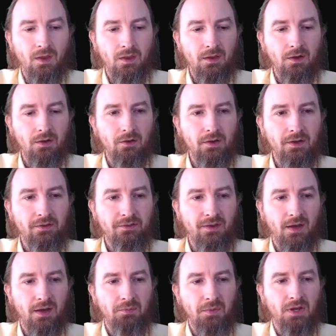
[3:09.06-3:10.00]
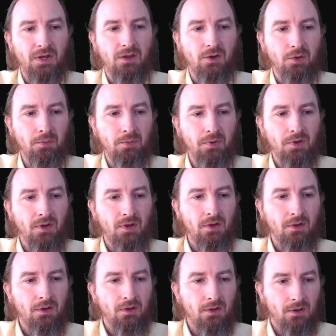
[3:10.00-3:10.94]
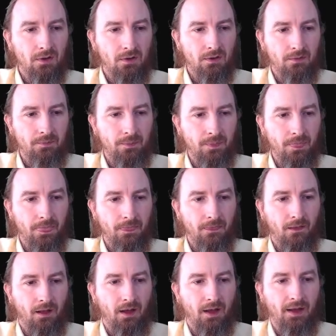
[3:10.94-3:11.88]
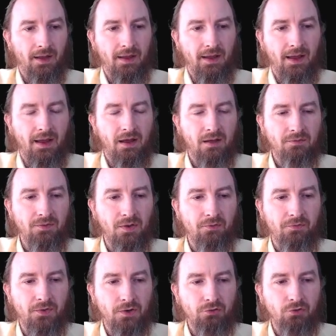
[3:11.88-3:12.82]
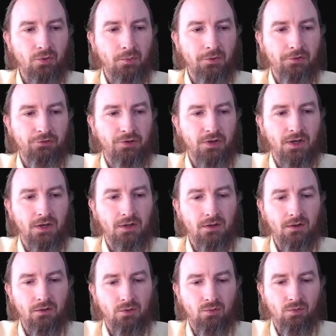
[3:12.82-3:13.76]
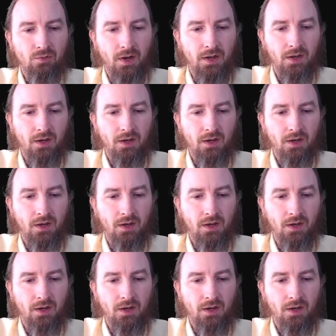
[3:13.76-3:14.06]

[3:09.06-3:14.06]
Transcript: Here inside Minikube, I have a virtual machine running